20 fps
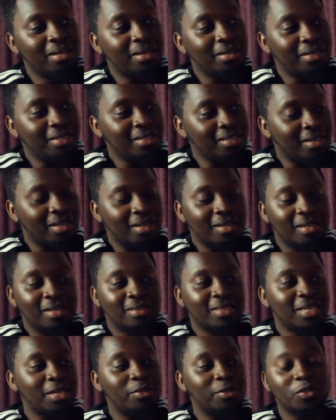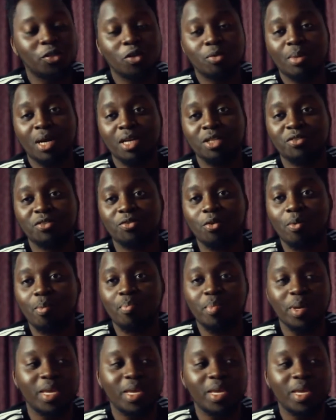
thank you so much for